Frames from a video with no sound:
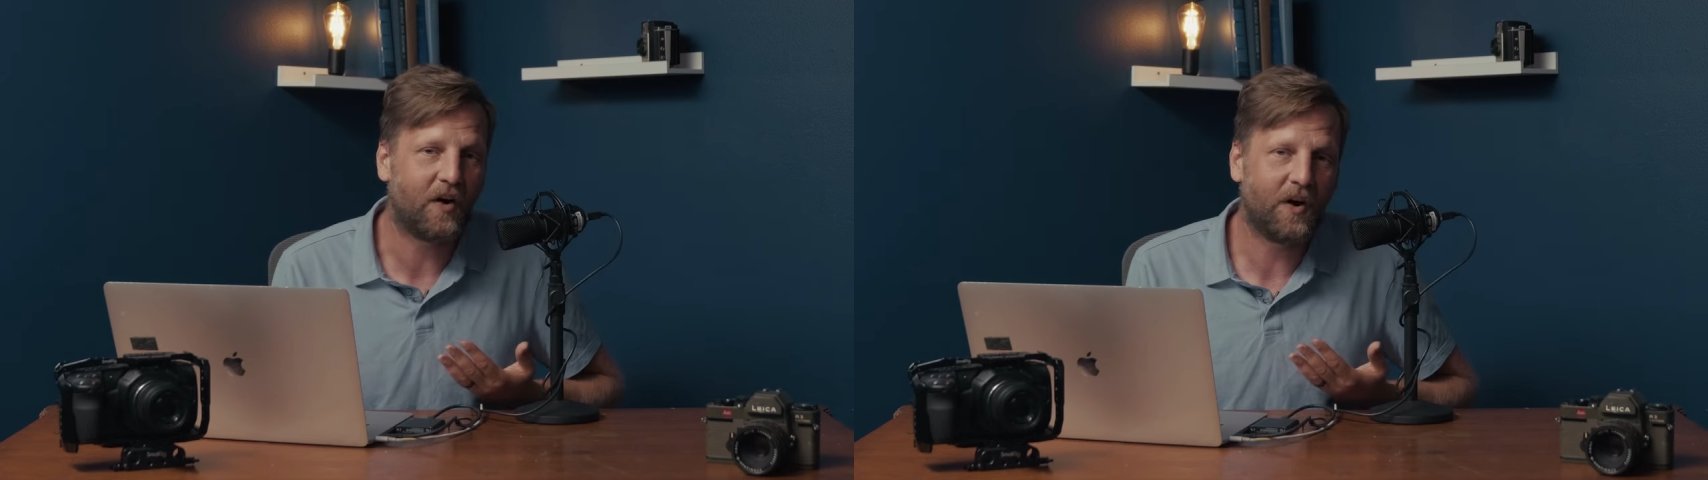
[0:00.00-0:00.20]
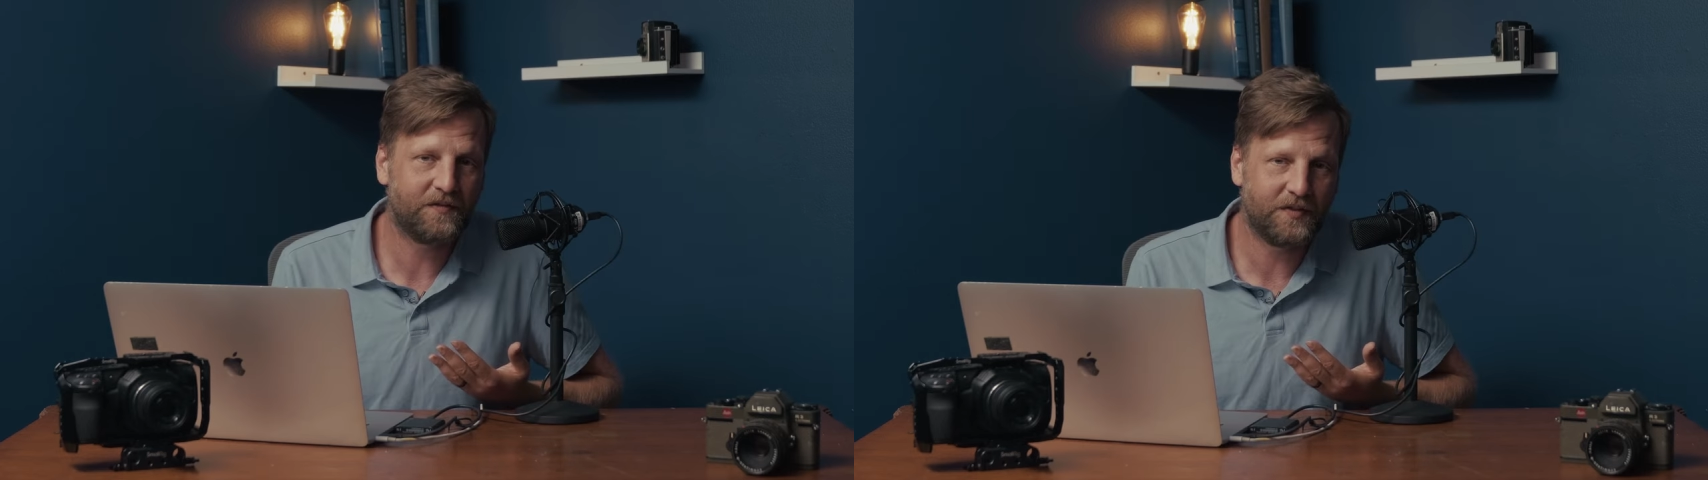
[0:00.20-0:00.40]

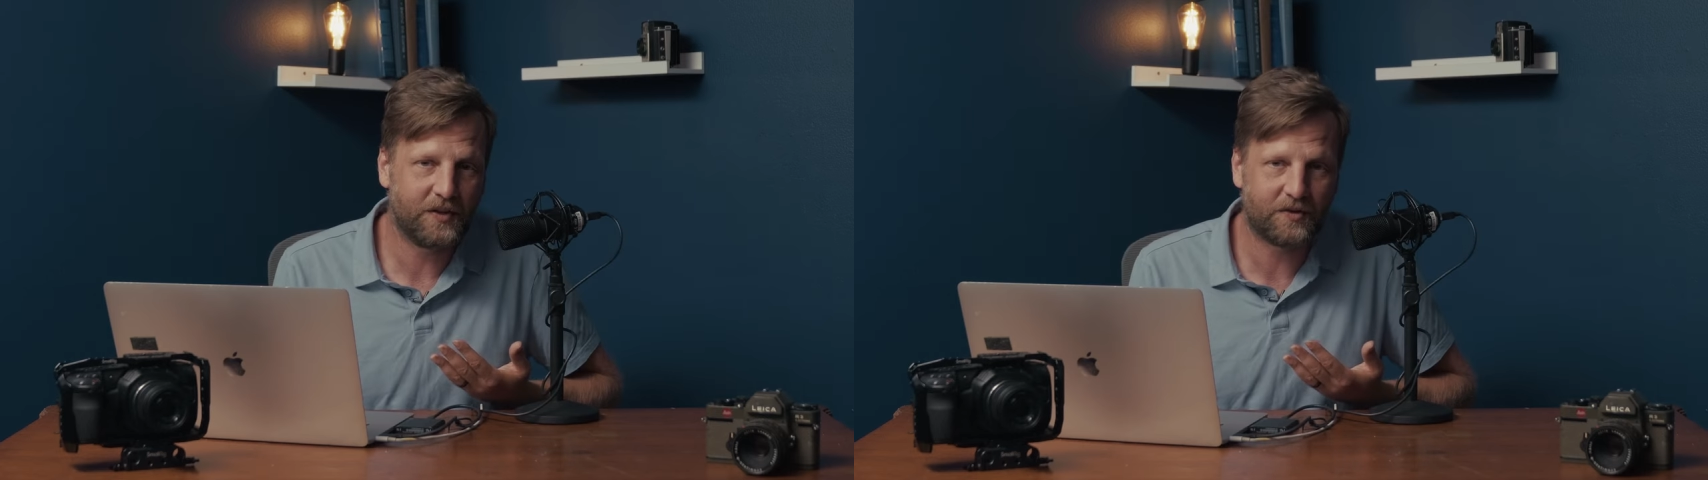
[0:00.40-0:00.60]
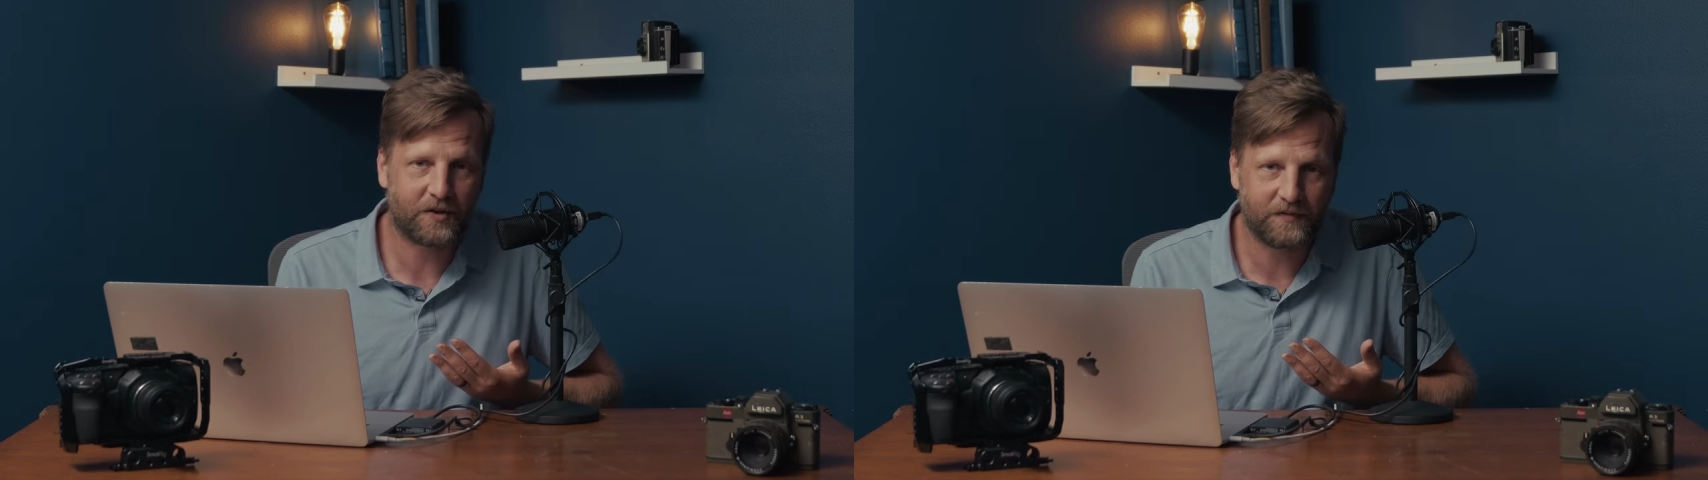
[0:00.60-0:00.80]
on
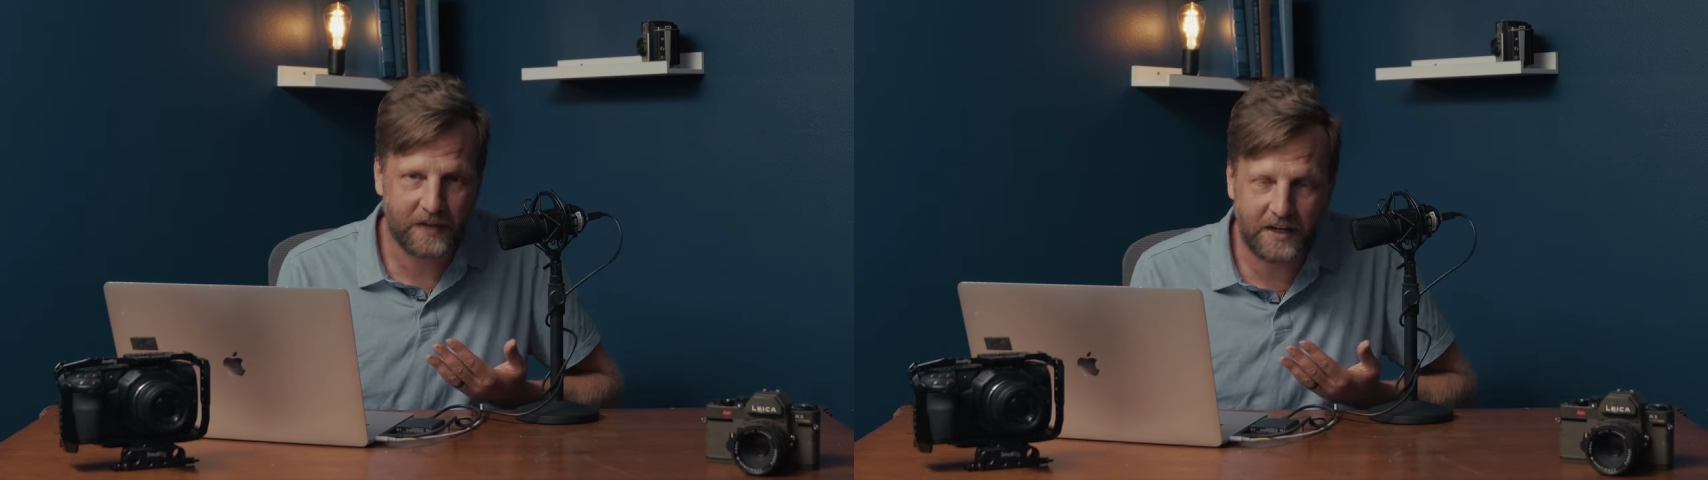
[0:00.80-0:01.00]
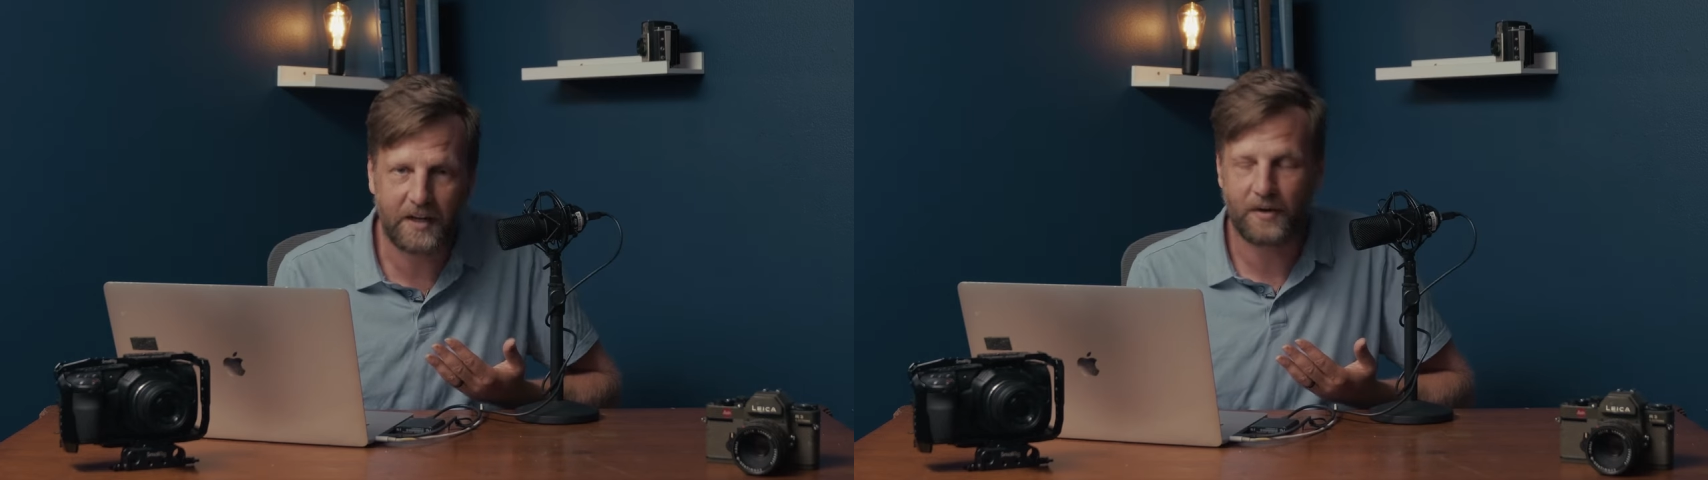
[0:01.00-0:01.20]
future
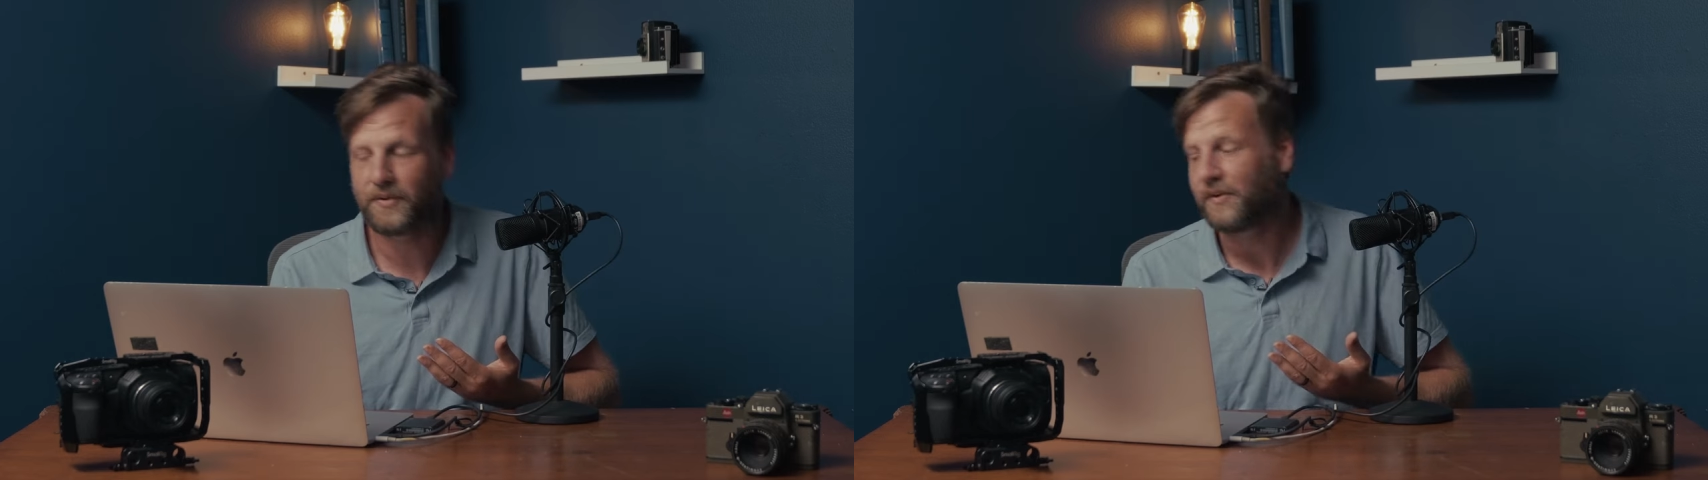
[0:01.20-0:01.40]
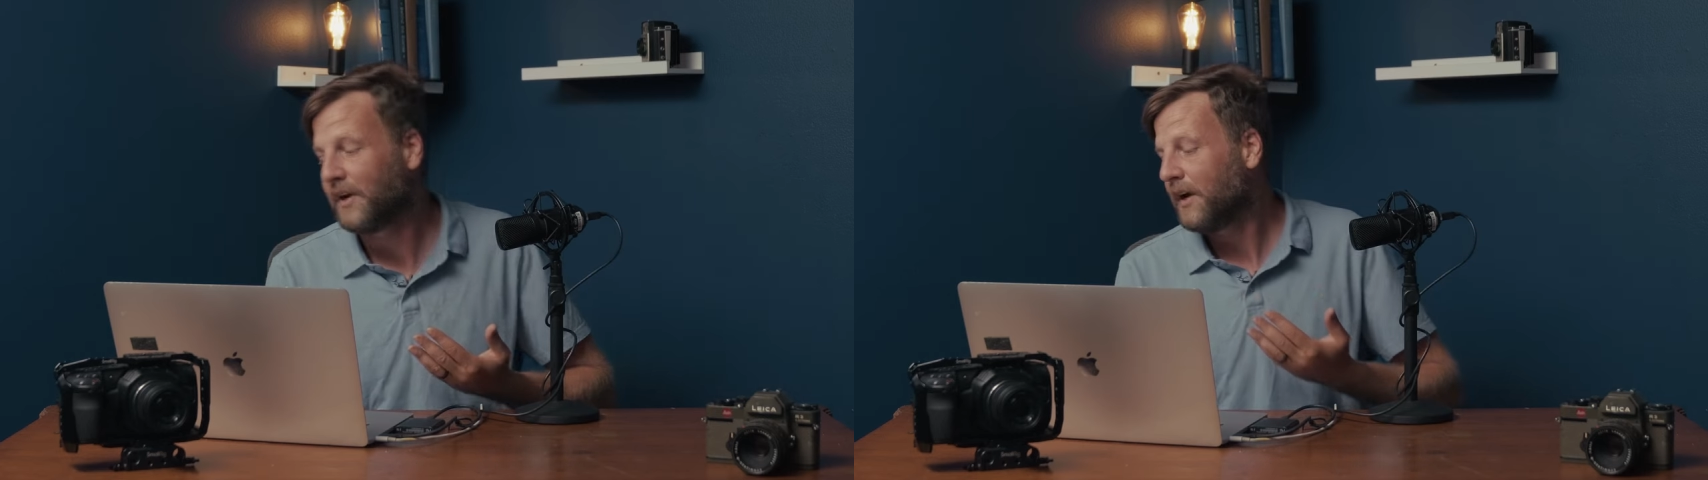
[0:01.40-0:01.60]

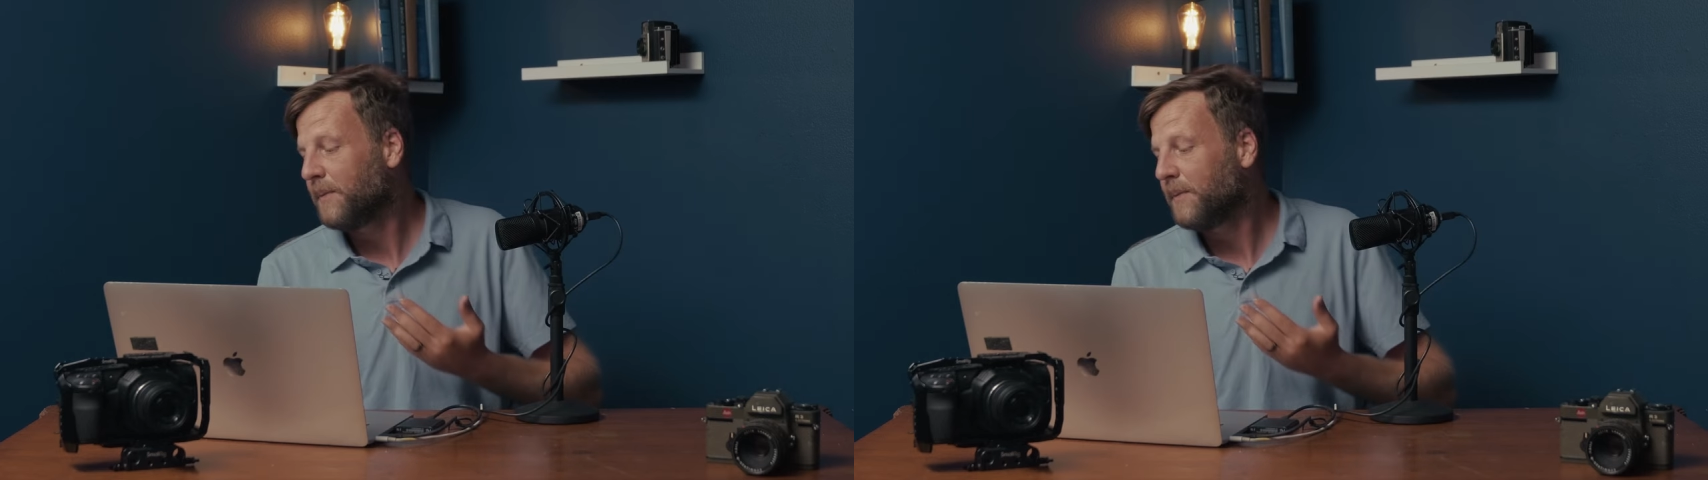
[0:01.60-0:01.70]
videos.